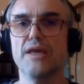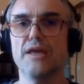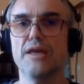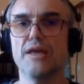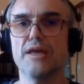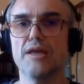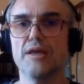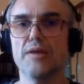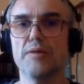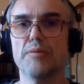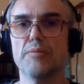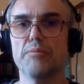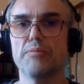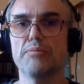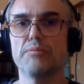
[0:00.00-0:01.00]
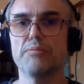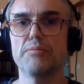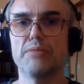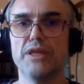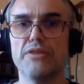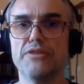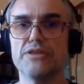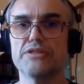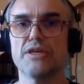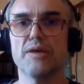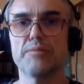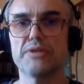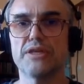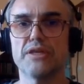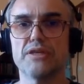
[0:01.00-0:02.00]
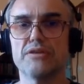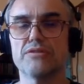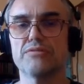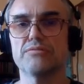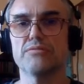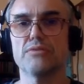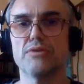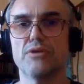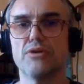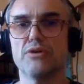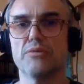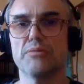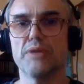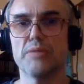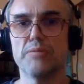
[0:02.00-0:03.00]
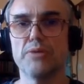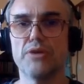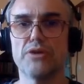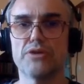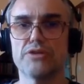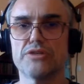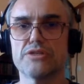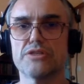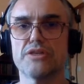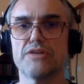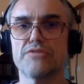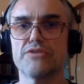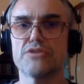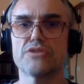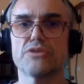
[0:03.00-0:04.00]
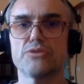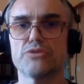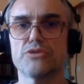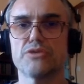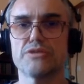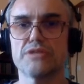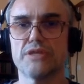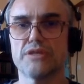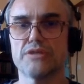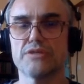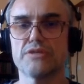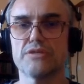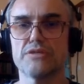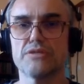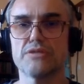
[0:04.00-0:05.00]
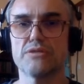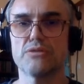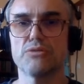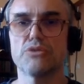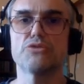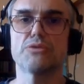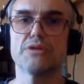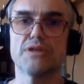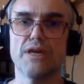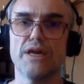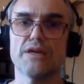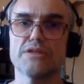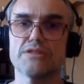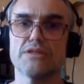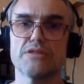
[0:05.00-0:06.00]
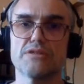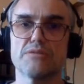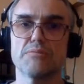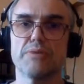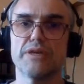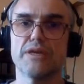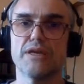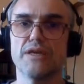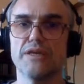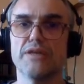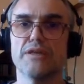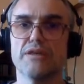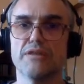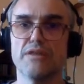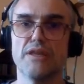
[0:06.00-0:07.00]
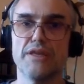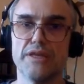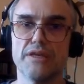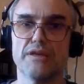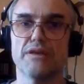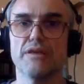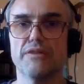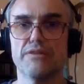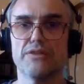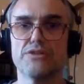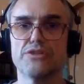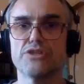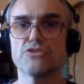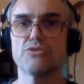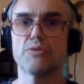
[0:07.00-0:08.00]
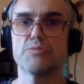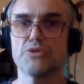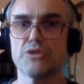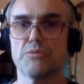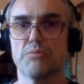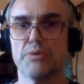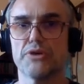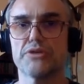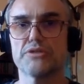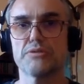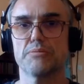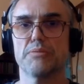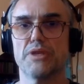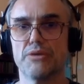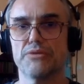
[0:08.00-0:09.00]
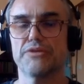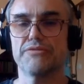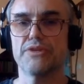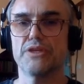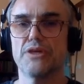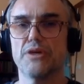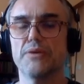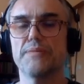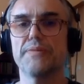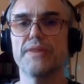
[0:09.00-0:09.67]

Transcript: In this update on my blog Discover Social Sciences, which you can access by clicking the link in the description box below the video,